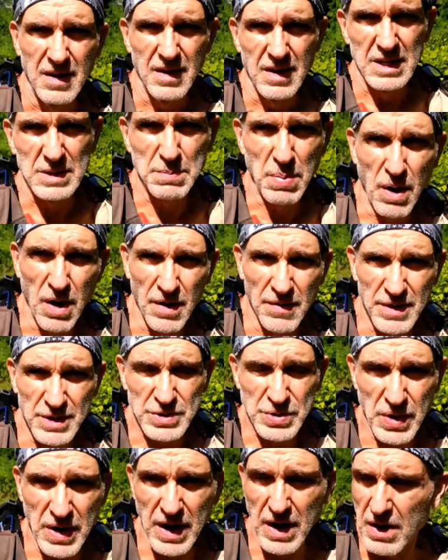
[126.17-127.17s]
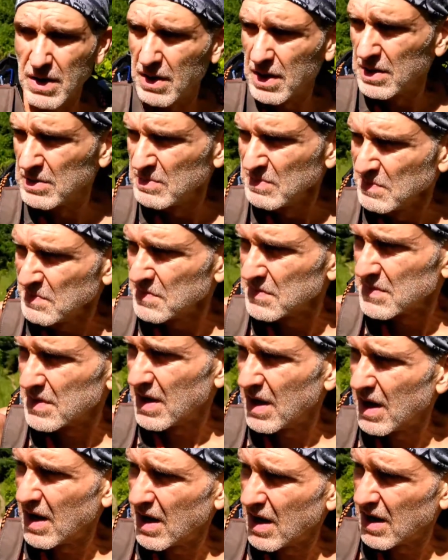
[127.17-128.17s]
This part of the trail,
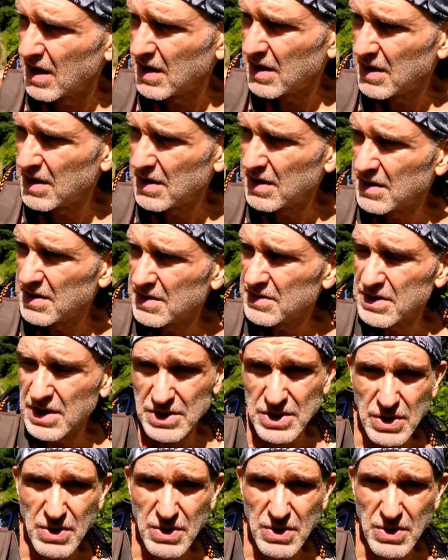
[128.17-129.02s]
just